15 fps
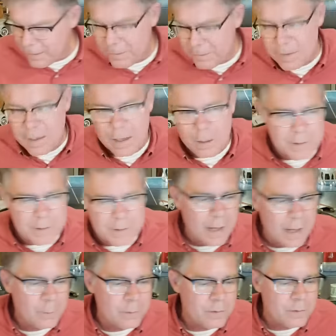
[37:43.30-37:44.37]
that helped
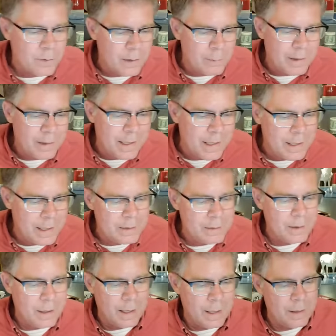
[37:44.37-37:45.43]
out with the lemonade,
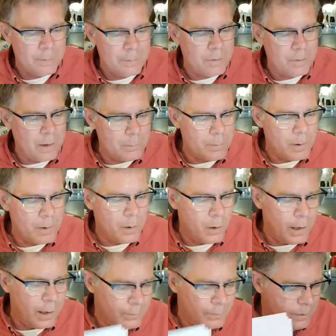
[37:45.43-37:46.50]
uh, um, oh,
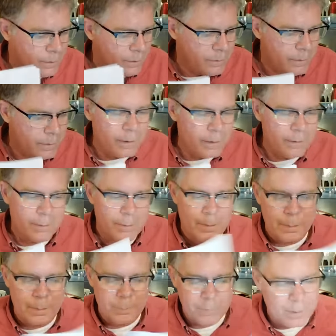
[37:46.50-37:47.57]
I,
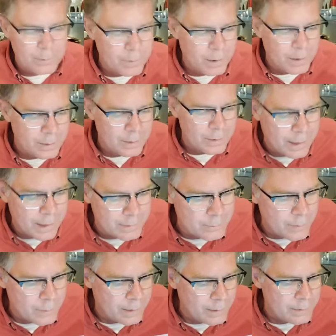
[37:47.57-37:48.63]
I, I,
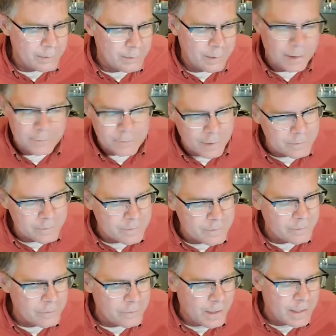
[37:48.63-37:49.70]
I, I, I
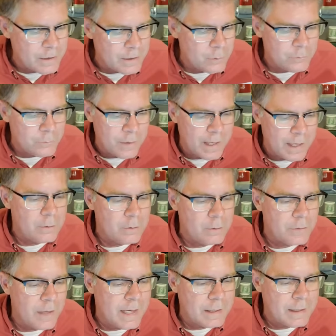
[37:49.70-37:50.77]
say thank you, thank you,
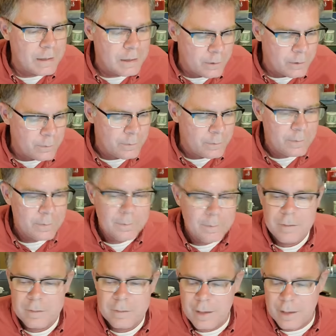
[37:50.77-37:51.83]
thank you.
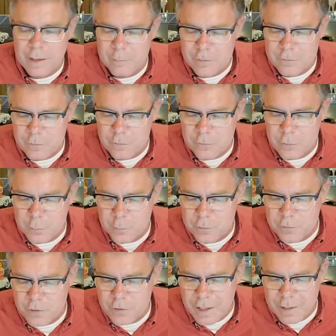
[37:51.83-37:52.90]
Did I miss a super
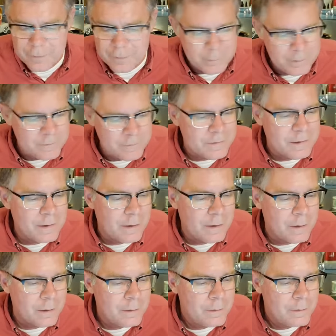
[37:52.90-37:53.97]
chat? Let me see
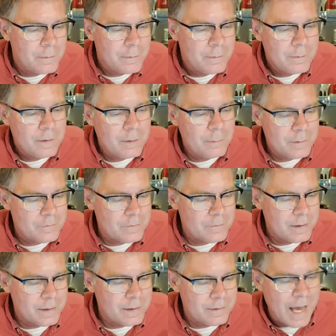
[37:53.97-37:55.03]
here. Let me
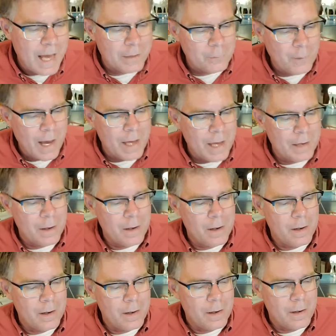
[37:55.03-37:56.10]
see. Doc
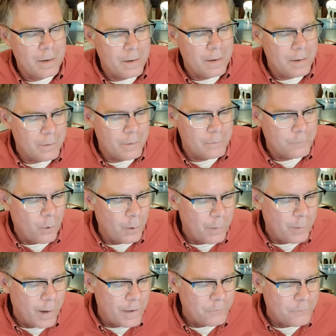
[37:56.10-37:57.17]
Ryder, four
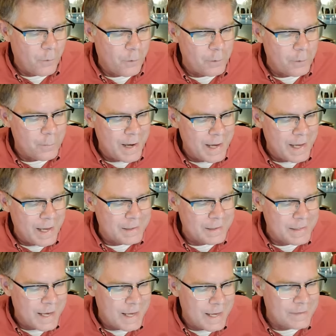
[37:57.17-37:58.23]
by four,
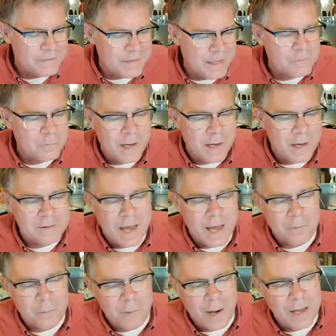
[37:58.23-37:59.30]
man. Yes, that's right.
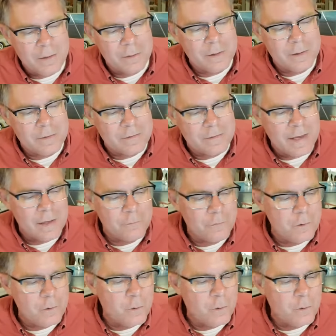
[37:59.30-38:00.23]
Doc Ryder is a if you